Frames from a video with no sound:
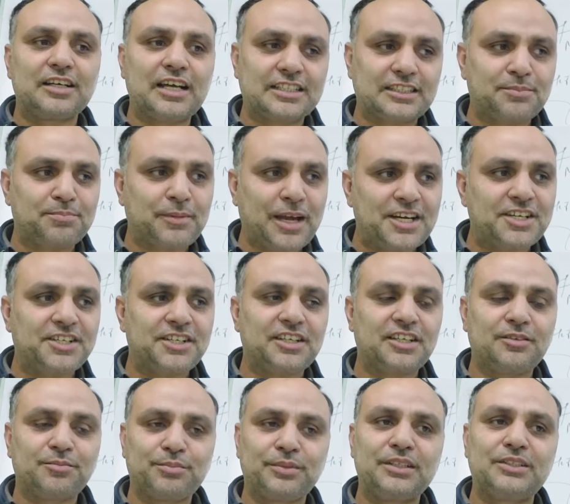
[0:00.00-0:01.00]
as a
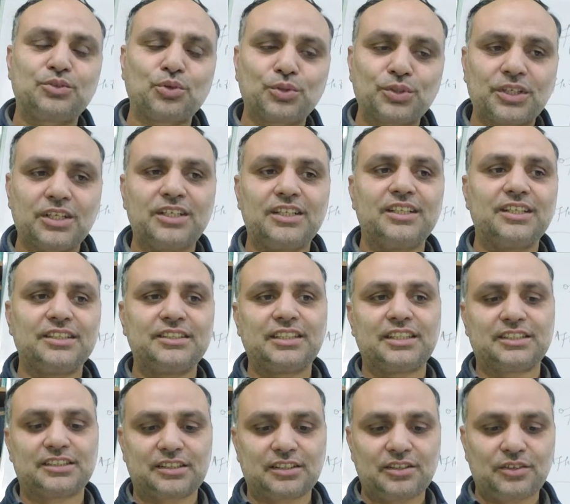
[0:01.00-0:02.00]
machine be totally
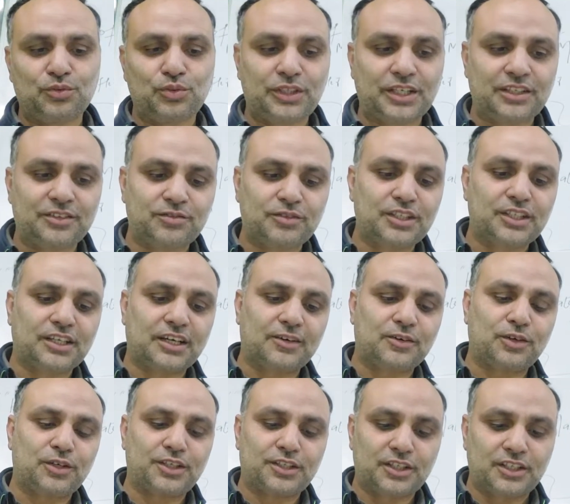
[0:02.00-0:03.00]
just we can work
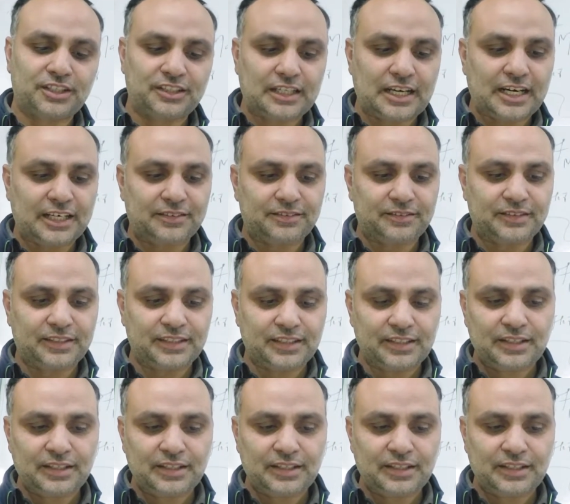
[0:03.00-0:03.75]
accordingly that way.